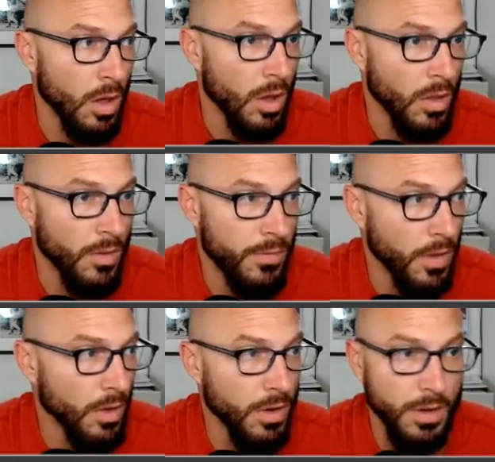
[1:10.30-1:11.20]
the
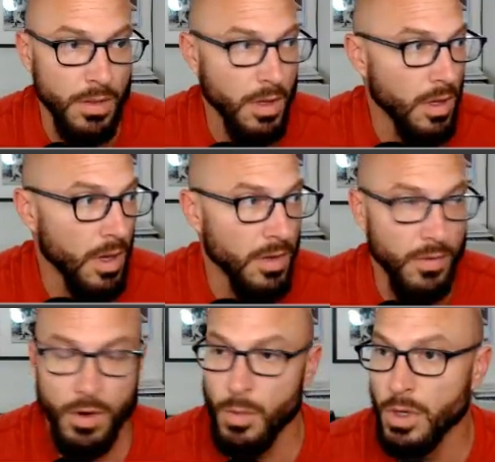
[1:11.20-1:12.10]
filler. Thank you guys
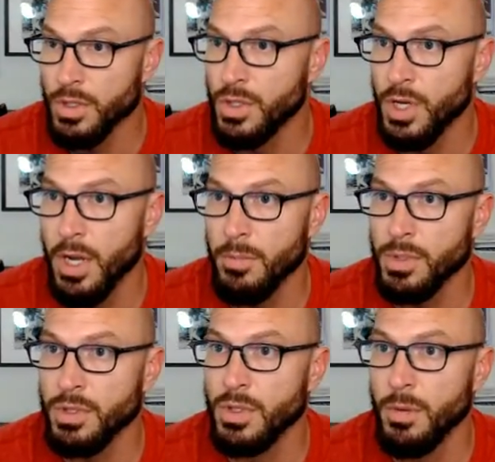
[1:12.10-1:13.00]
very much.
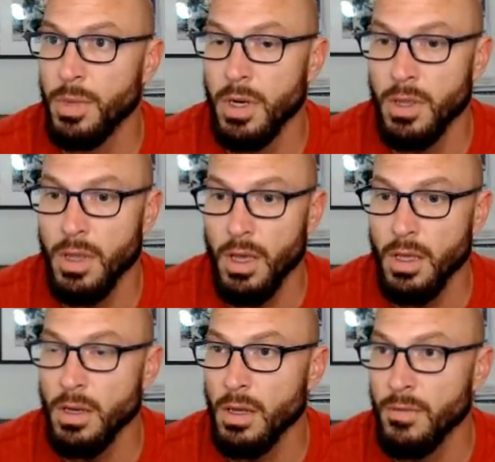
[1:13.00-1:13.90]
Champs jumping in at the
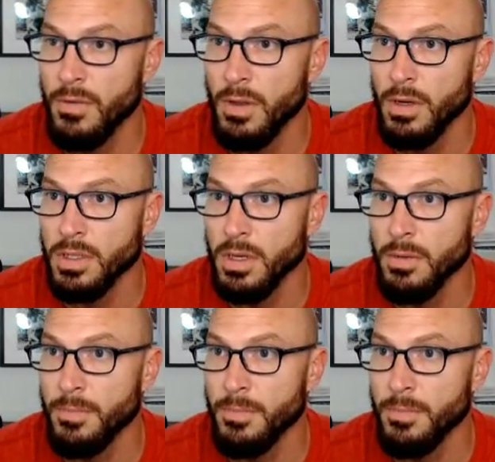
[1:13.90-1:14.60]
end, filling us up.